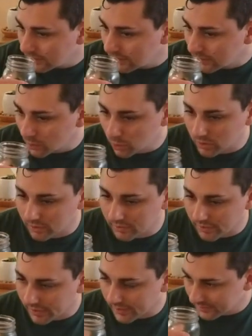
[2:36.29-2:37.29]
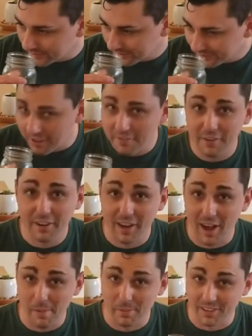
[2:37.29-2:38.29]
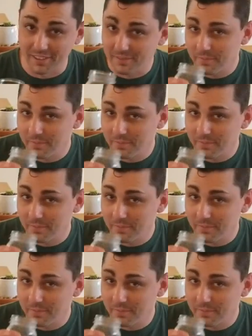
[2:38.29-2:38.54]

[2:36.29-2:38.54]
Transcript: Ooh, very, very hoppy.